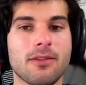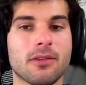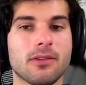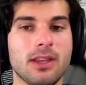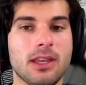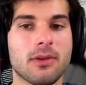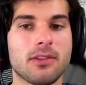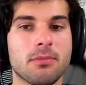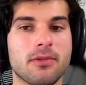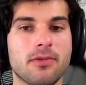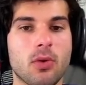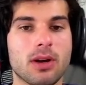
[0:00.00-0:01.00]
for secrets
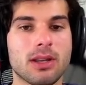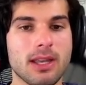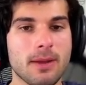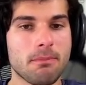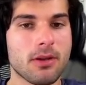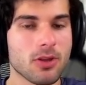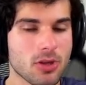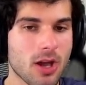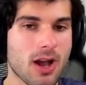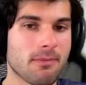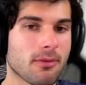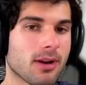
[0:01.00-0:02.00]
before Git push
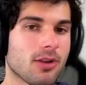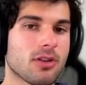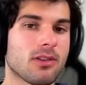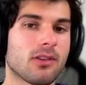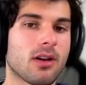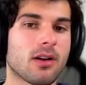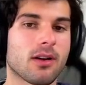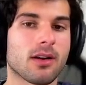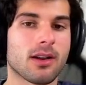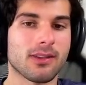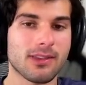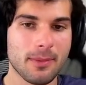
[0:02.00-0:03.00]
operations are
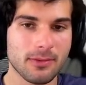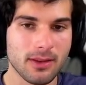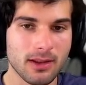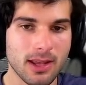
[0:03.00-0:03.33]
accepted,